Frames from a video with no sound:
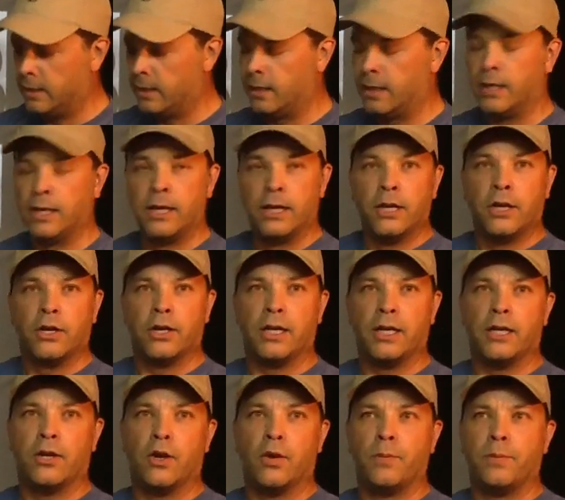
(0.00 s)
you're going to
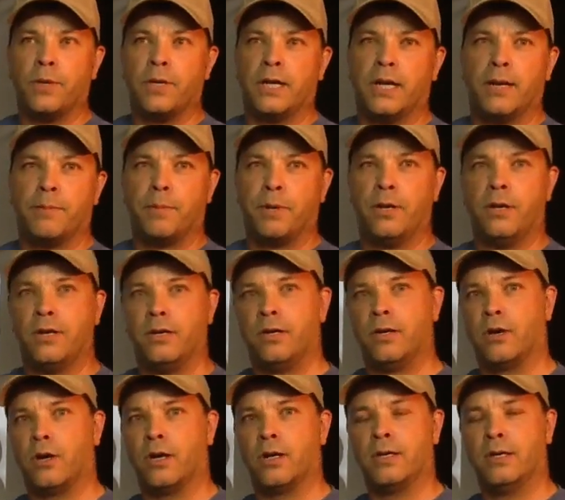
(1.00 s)
need to open it up,
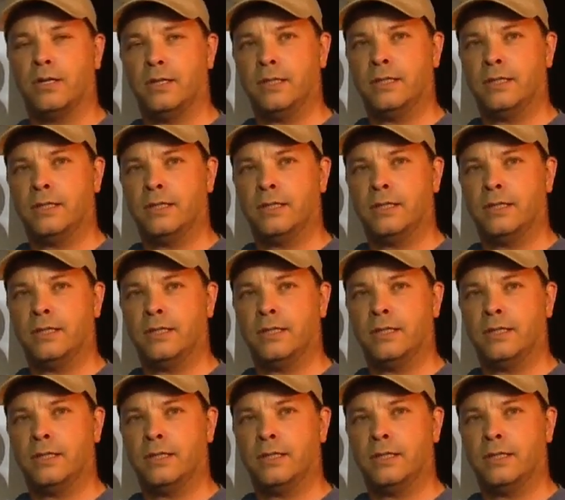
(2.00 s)
or